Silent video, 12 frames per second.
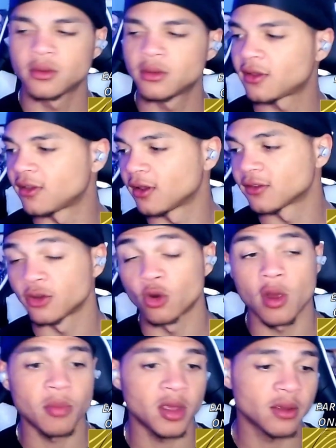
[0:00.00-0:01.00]
This thing is
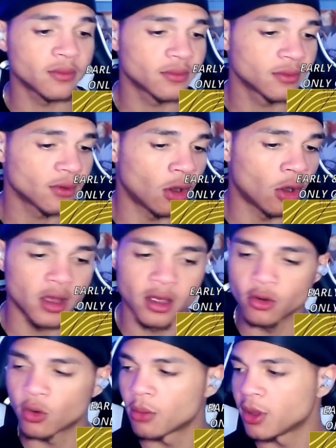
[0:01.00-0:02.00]
annoying me. Oh, he
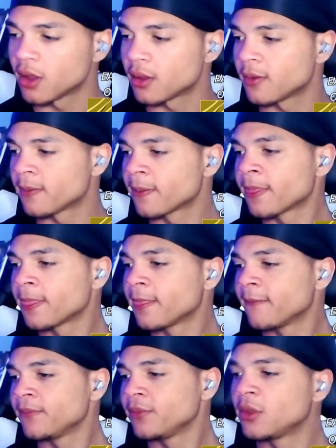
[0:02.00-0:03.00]
annoying me.
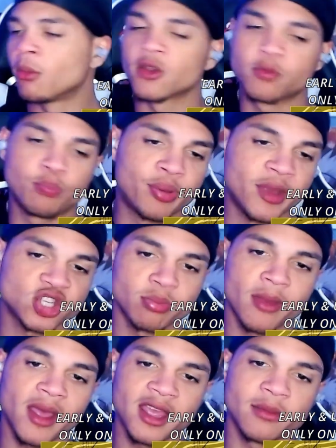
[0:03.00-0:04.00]
The most
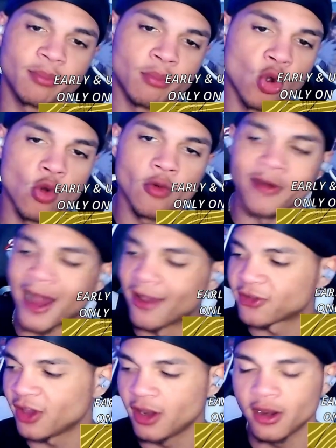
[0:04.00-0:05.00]
bitch-made move
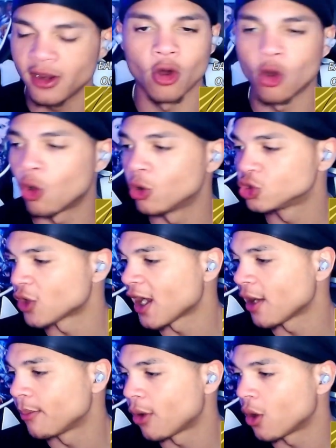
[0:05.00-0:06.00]
I've seen in the whole
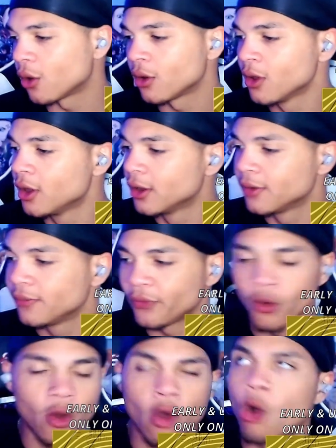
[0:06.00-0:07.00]
Dragon Ball
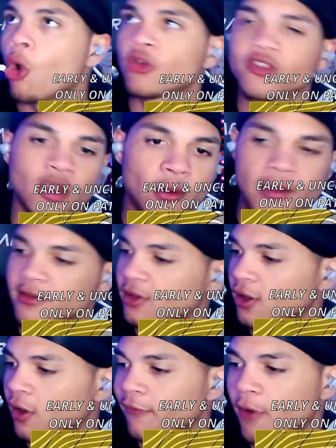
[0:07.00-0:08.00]
whole series
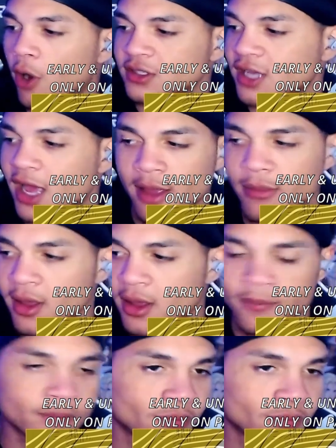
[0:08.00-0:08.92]
of all time, man.